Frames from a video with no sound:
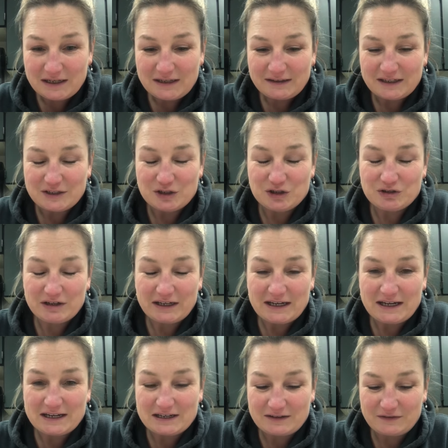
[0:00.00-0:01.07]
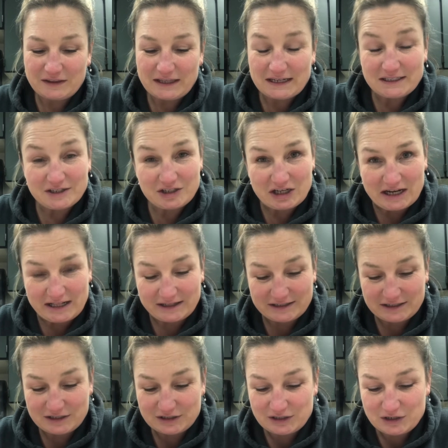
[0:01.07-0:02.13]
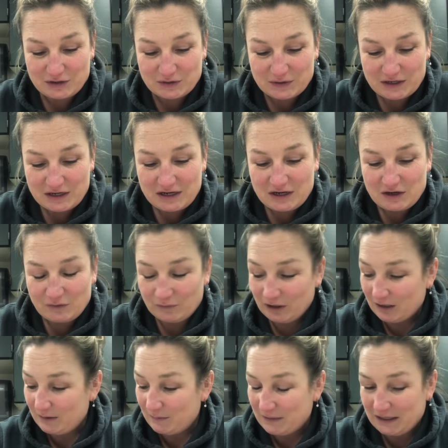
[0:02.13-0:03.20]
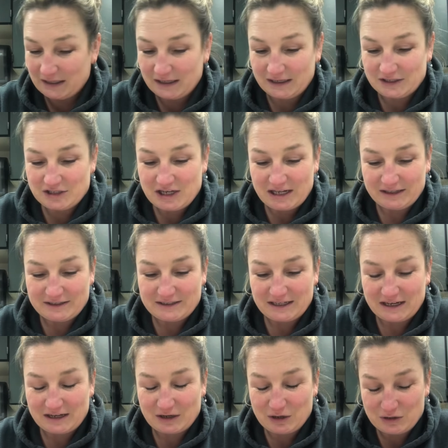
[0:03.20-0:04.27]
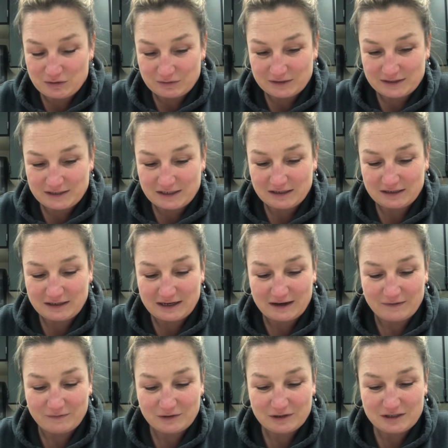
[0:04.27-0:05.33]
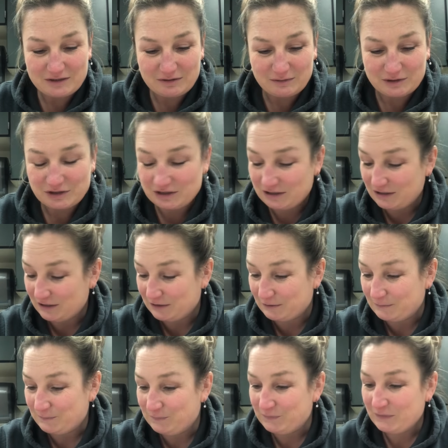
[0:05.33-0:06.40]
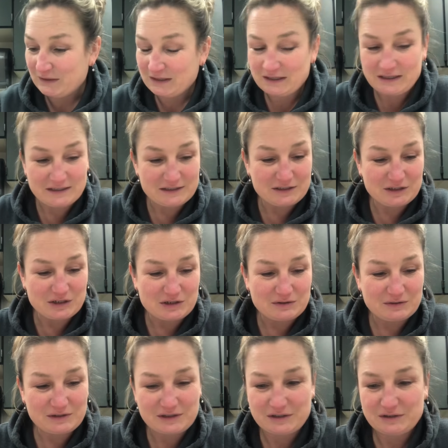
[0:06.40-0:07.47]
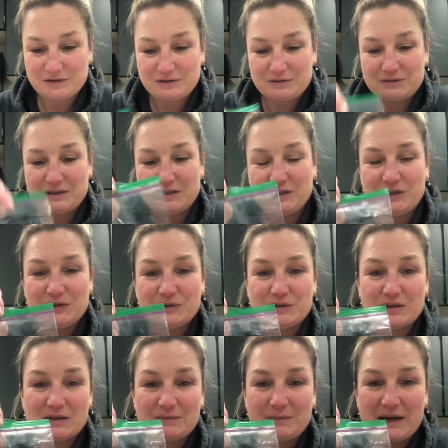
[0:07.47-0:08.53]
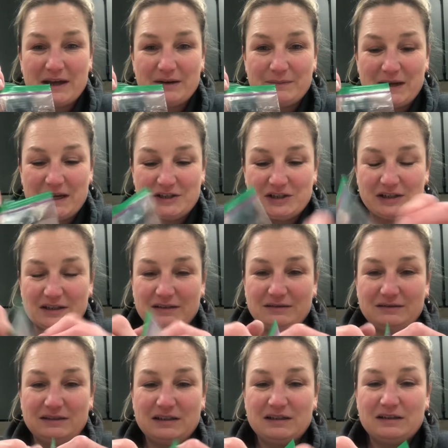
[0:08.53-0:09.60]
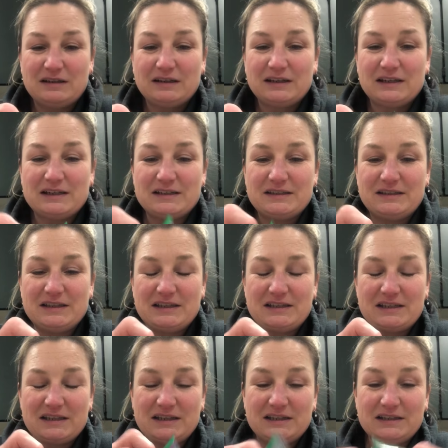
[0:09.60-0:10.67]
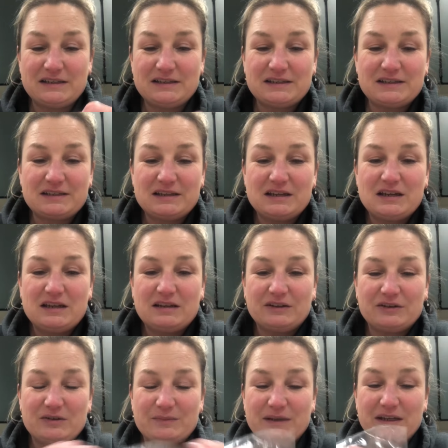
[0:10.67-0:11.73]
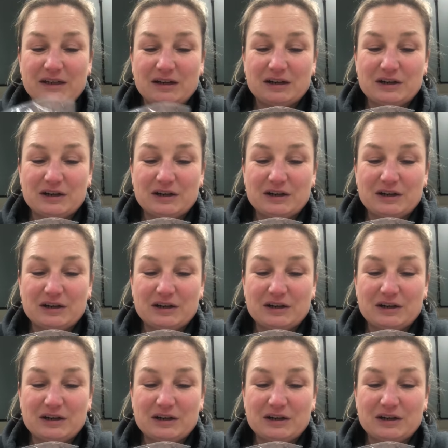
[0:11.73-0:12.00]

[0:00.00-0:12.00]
that you drink out of, that's a chalice. So we're going to be making chalice and host. Now, first what I want you to do is go to your Model Magic, because this is going to be our